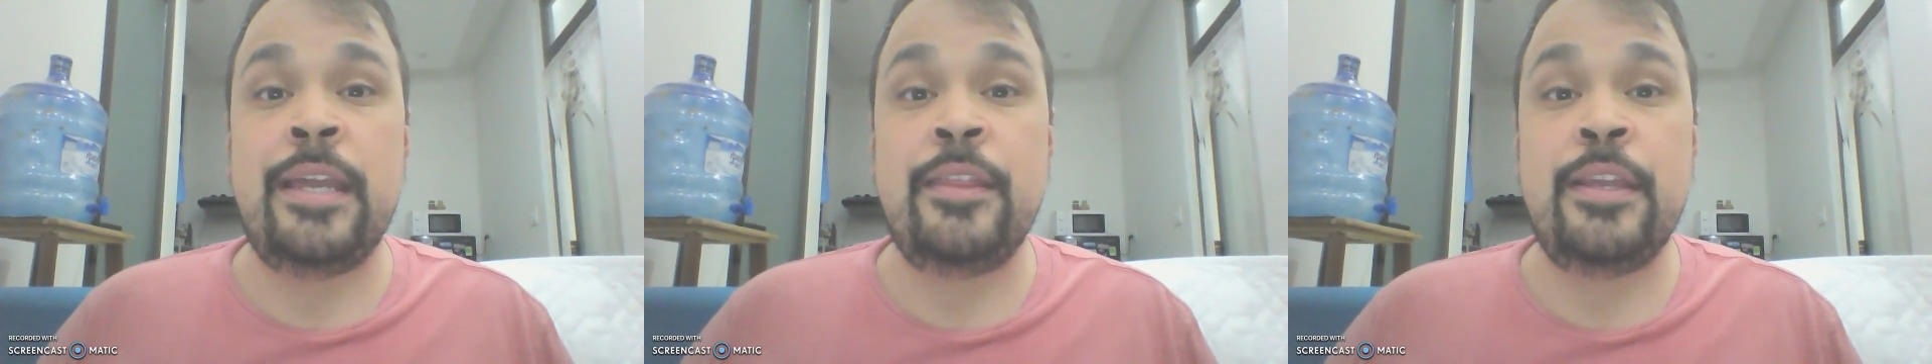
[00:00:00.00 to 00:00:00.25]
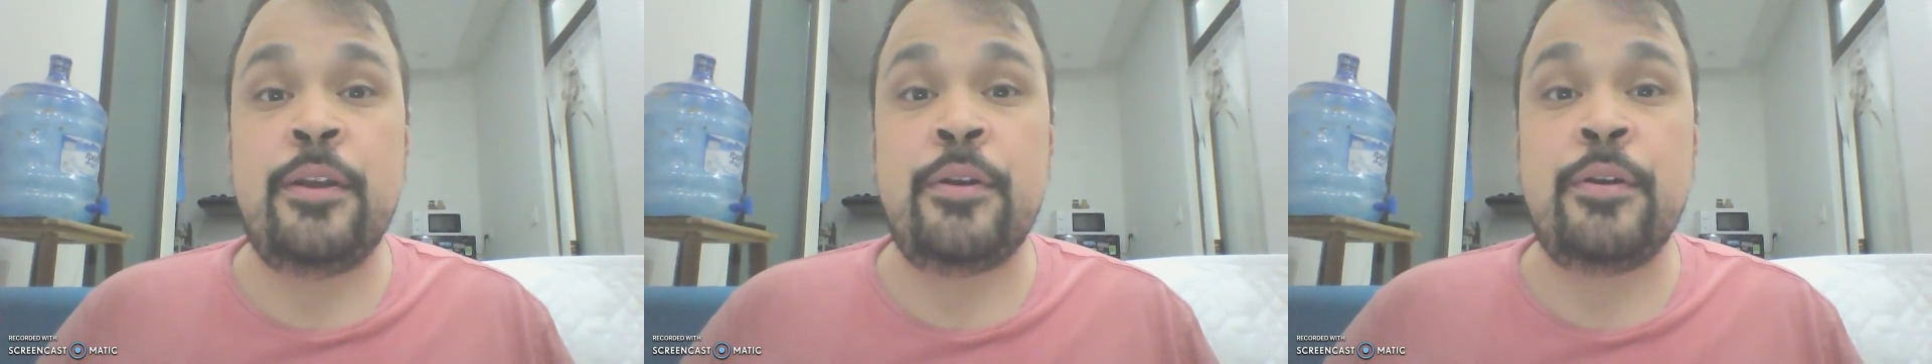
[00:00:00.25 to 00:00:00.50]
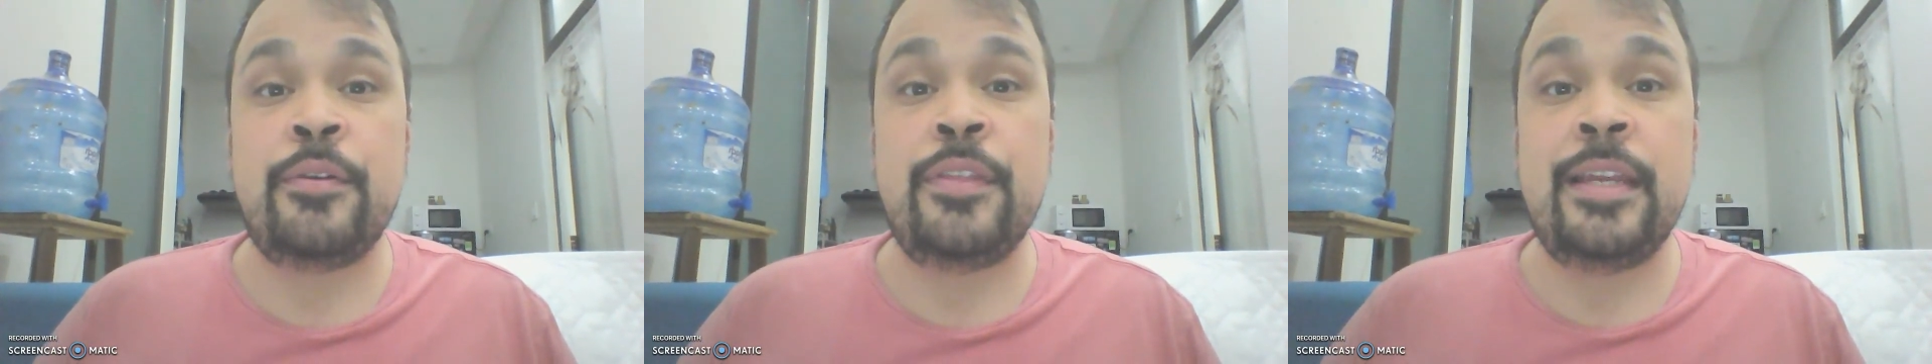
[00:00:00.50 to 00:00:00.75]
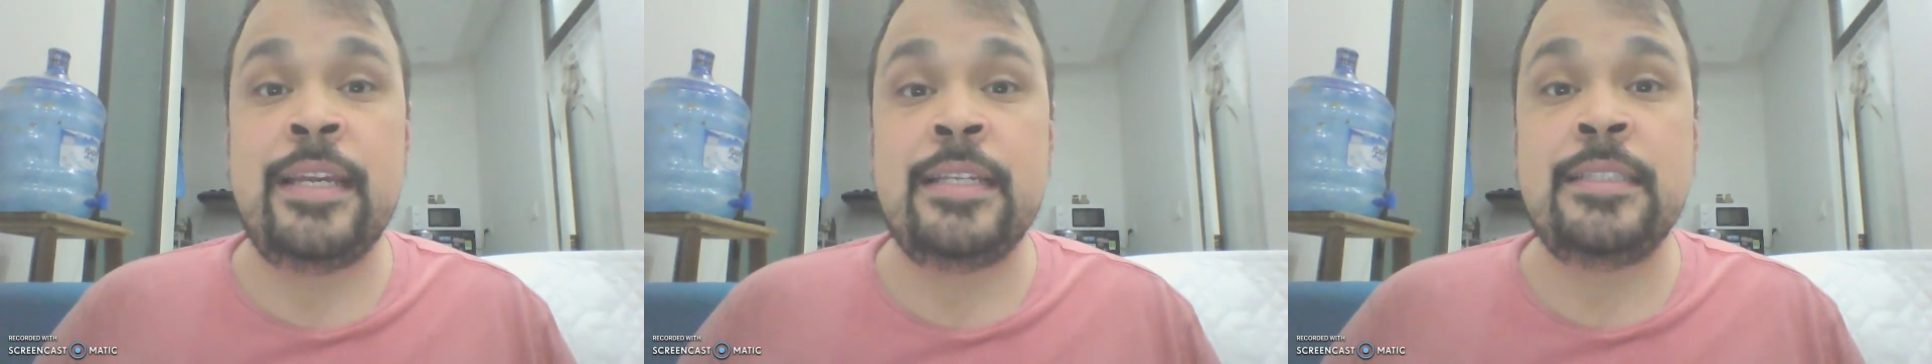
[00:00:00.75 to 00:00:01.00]
the Earth
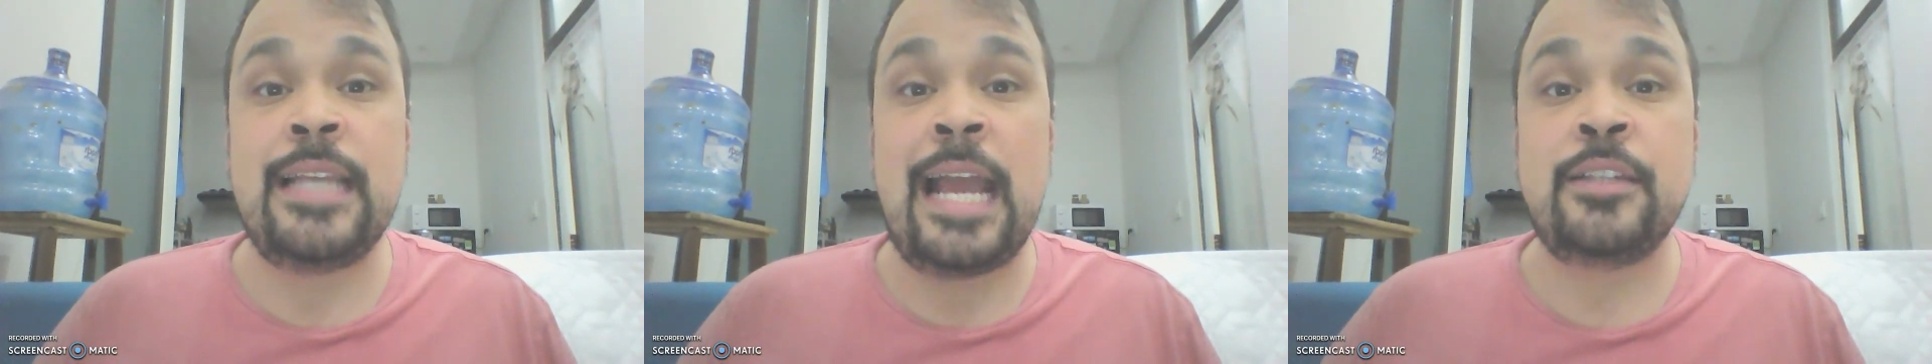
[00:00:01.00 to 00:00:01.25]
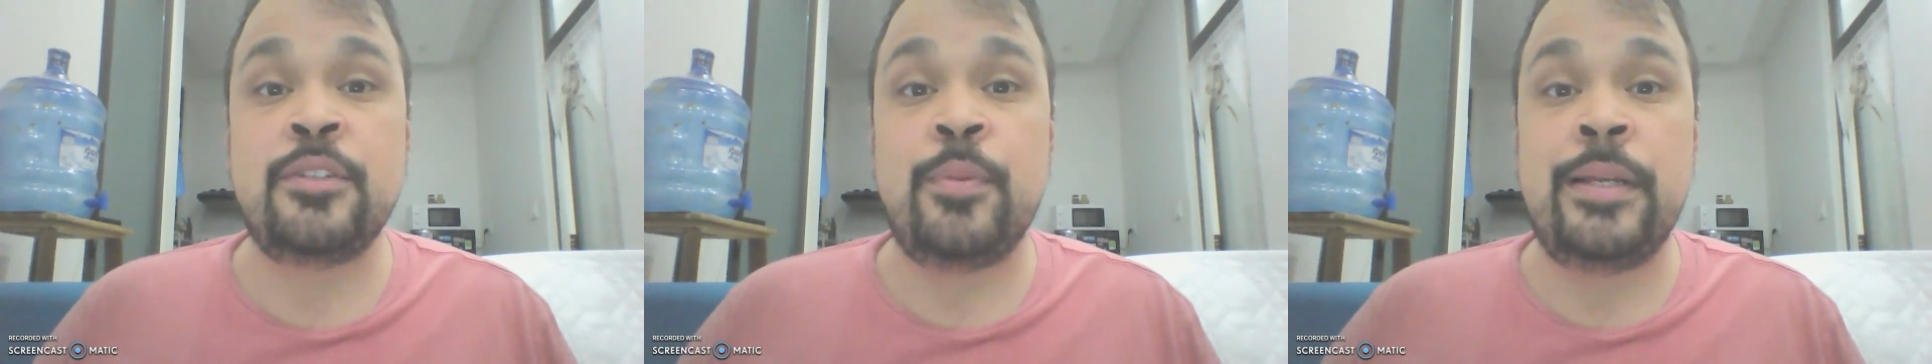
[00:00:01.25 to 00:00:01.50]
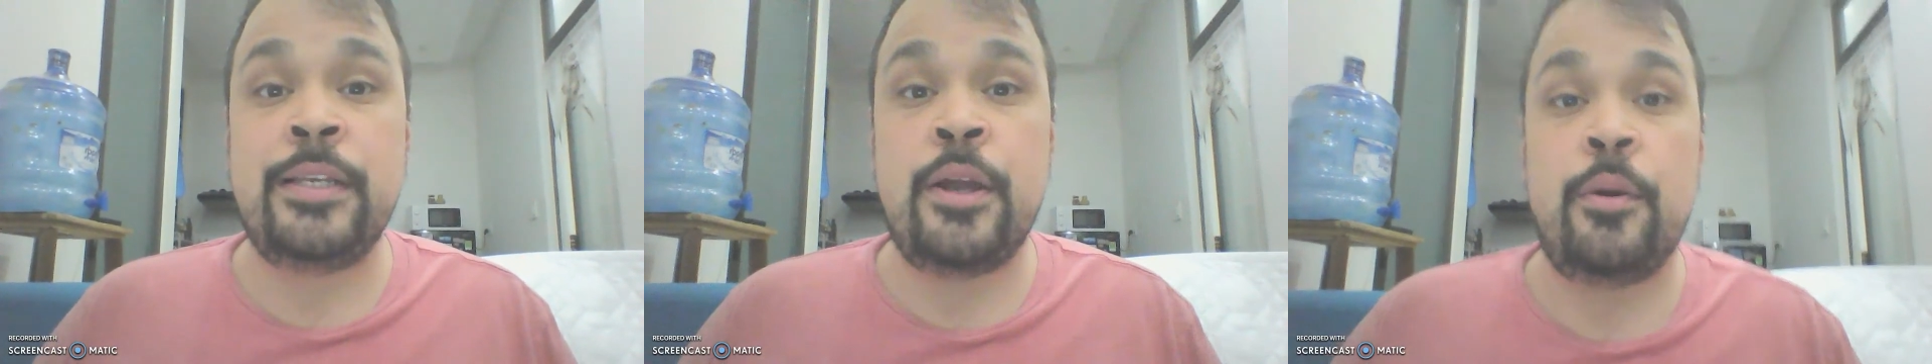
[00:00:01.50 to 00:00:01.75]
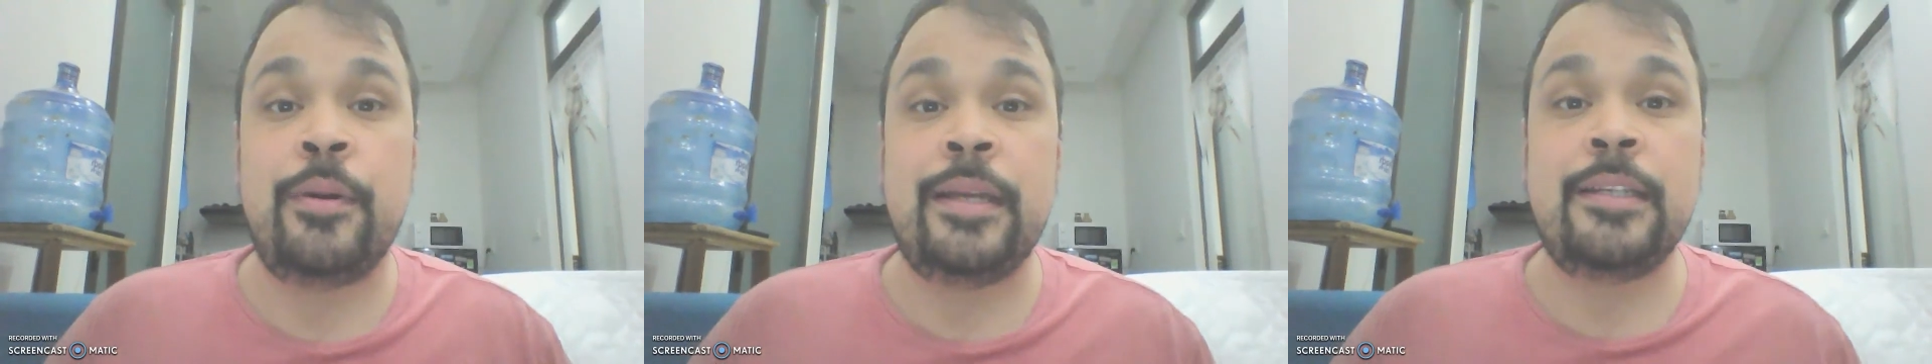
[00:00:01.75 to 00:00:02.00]
is as we know it.